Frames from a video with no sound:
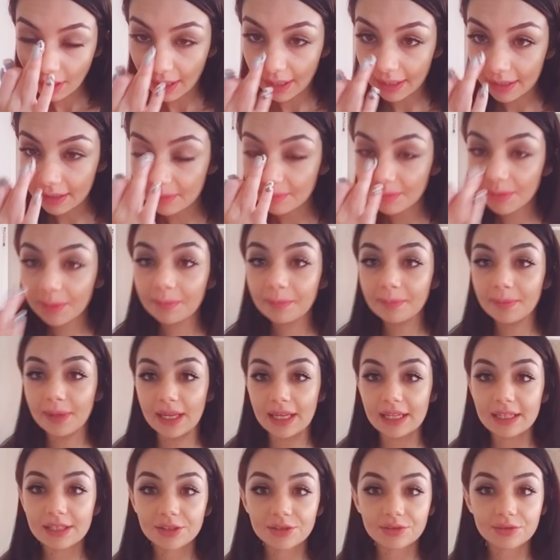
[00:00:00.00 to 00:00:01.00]
I am
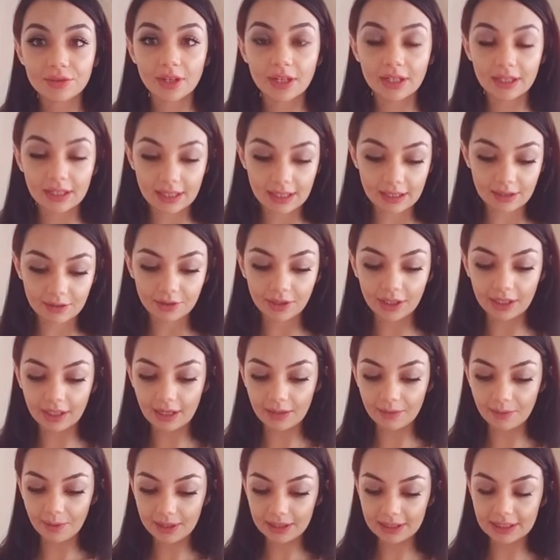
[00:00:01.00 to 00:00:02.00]
amazed right now. Like
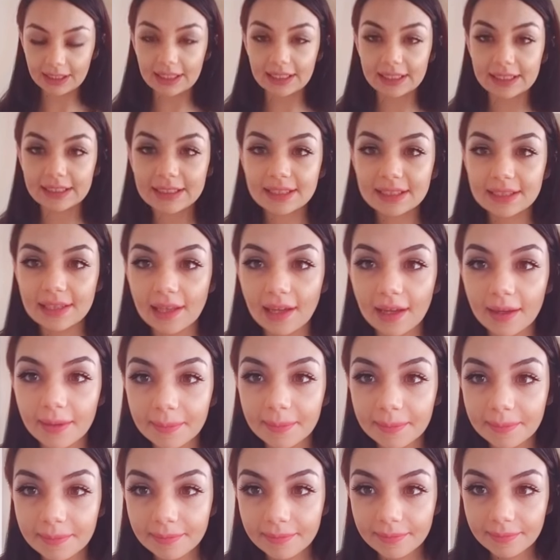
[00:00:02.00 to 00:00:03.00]
I want to kiss
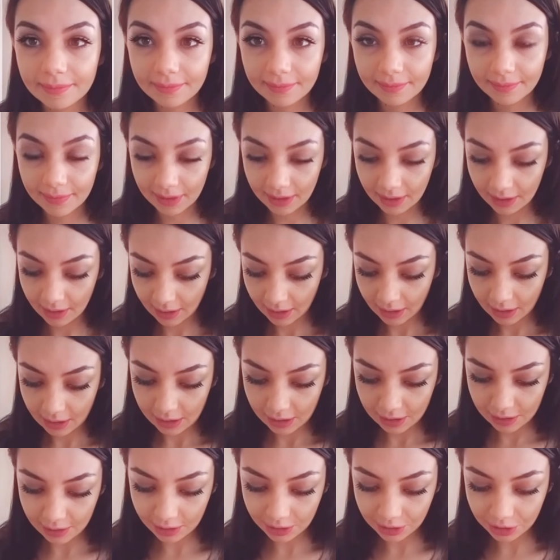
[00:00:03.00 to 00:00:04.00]
them.
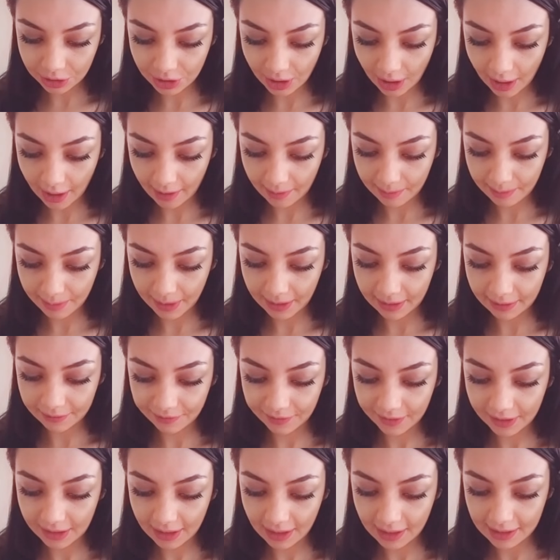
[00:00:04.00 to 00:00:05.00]
Good job,
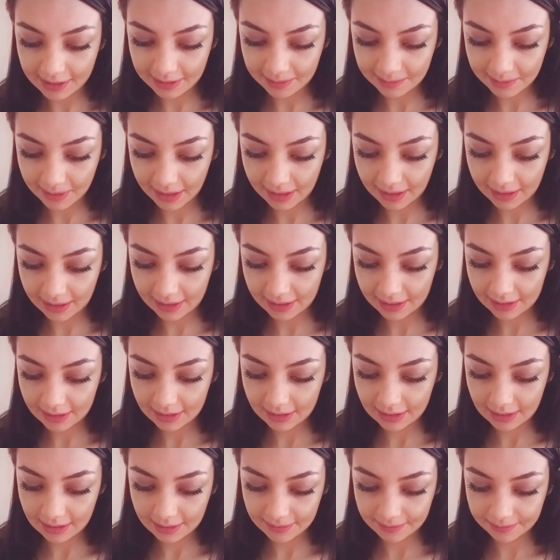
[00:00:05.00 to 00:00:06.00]
Benefit
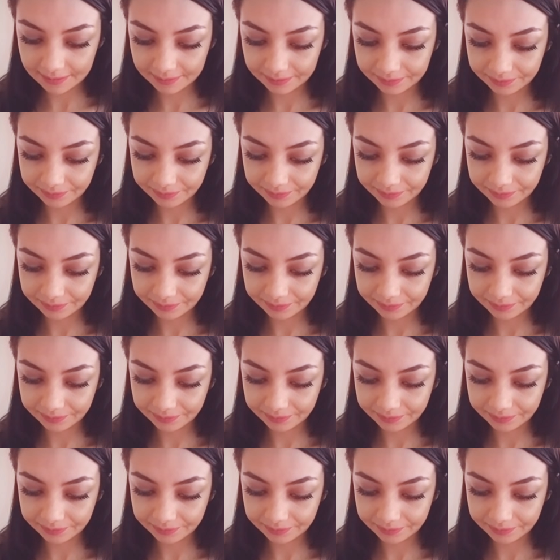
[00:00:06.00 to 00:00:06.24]
Cosmetics.